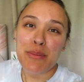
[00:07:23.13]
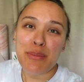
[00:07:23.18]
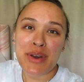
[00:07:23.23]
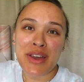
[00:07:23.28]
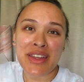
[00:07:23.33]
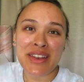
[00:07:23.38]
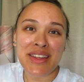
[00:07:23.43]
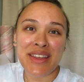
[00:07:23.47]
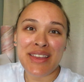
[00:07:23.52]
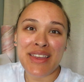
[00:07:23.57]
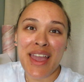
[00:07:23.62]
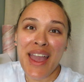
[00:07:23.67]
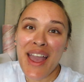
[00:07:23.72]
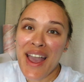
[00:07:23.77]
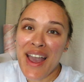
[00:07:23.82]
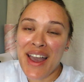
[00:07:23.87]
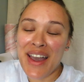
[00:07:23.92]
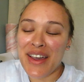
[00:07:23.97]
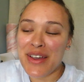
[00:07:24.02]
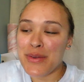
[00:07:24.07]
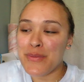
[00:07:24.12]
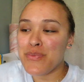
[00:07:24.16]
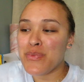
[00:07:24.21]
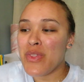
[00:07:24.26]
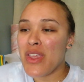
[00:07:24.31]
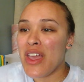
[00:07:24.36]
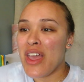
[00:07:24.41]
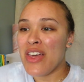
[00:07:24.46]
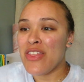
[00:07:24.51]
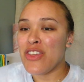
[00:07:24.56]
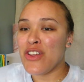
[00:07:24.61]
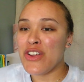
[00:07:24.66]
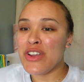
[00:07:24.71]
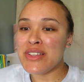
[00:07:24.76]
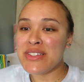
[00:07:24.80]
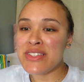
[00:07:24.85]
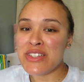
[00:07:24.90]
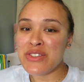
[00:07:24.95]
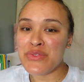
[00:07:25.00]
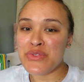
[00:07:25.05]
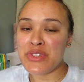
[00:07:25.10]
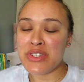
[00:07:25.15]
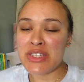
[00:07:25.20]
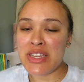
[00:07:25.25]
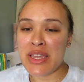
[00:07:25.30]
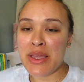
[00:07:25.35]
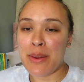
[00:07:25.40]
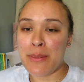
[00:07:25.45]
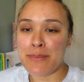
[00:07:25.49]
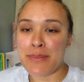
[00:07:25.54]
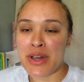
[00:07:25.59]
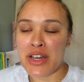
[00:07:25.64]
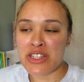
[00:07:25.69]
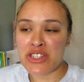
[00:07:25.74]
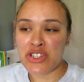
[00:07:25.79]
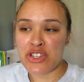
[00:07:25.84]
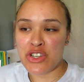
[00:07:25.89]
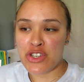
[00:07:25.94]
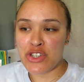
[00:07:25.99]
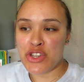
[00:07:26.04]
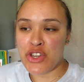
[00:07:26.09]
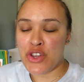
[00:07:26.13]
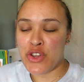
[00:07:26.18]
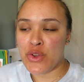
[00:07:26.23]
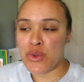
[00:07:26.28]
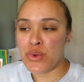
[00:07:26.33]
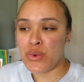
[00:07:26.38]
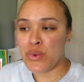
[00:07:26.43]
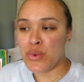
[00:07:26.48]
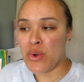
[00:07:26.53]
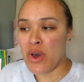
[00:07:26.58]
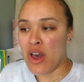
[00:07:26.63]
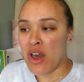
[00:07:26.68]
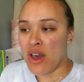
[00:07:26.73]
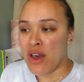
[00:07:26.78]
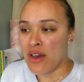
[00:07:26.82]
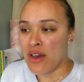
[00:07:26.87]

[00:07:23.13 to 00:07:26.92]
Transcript: But yeah, there isn't really much to